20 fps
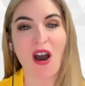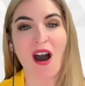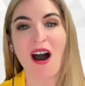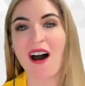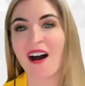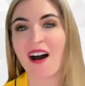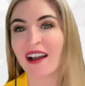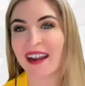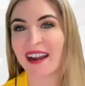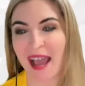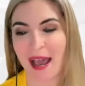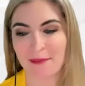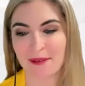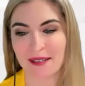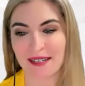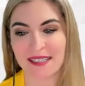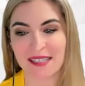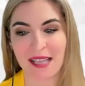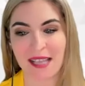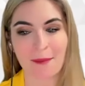on
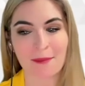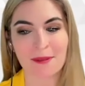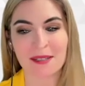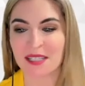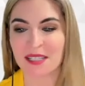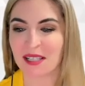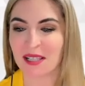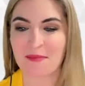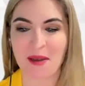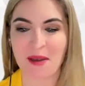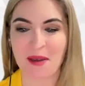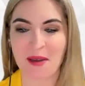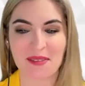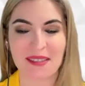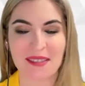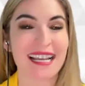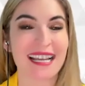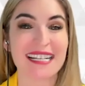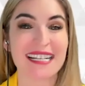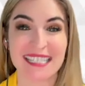happiness up until about
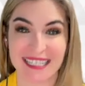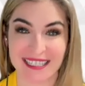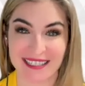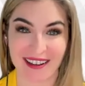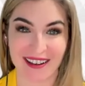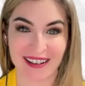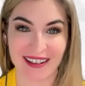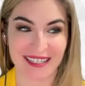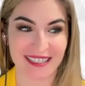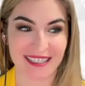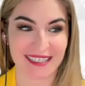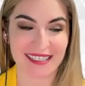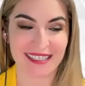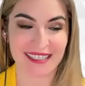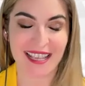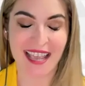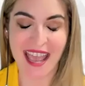the 1990s.